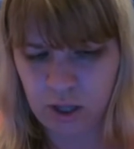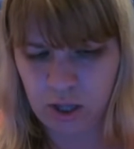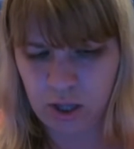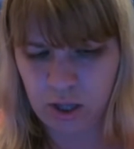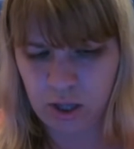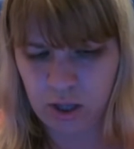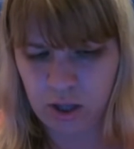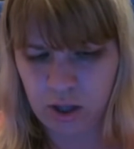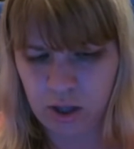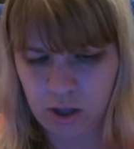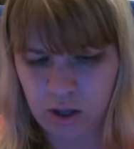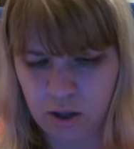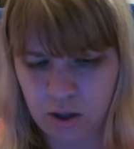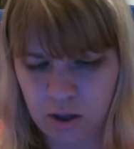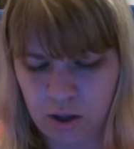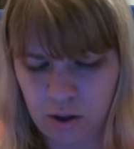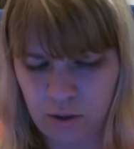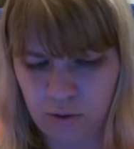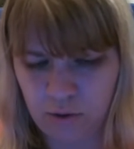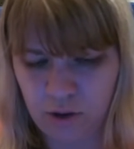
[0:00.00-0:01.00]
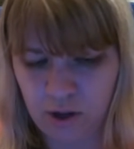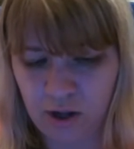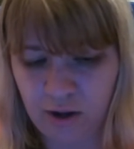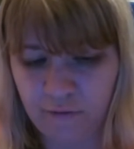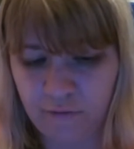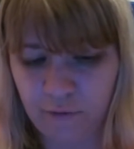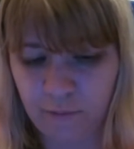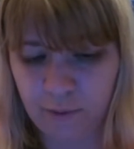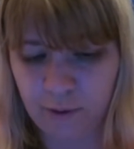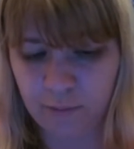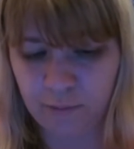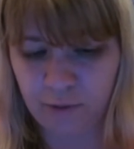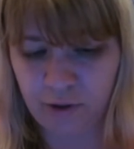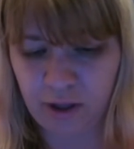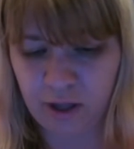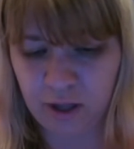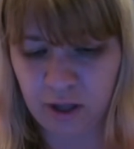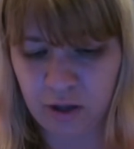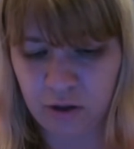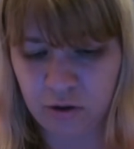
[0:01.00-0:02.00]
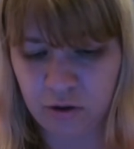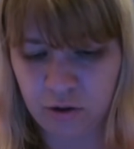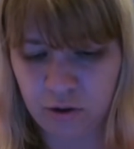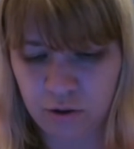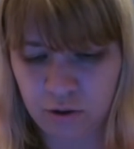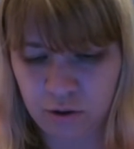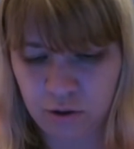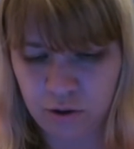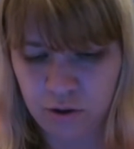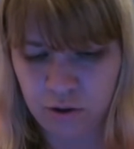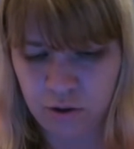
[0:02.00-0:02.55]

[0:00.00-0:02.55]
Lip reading: You can get it for Bin Planet.